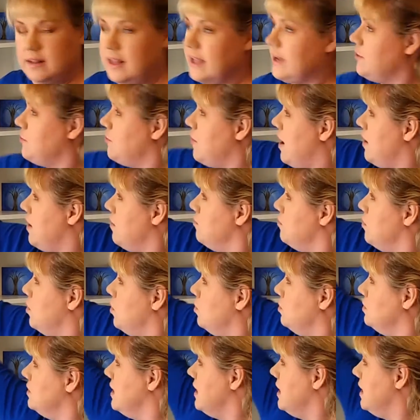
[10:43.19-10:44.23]
like crown
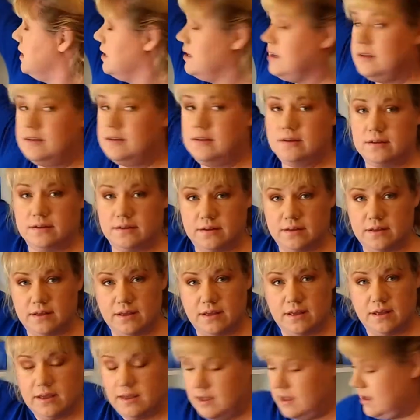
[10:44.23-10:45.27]
molding,
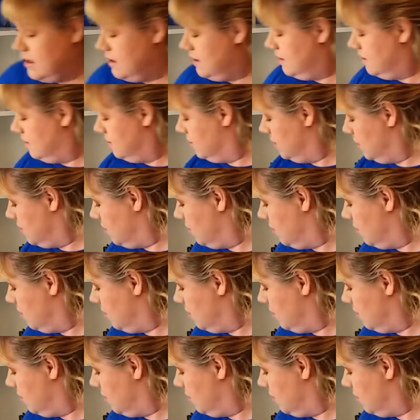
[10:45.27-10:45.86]
and you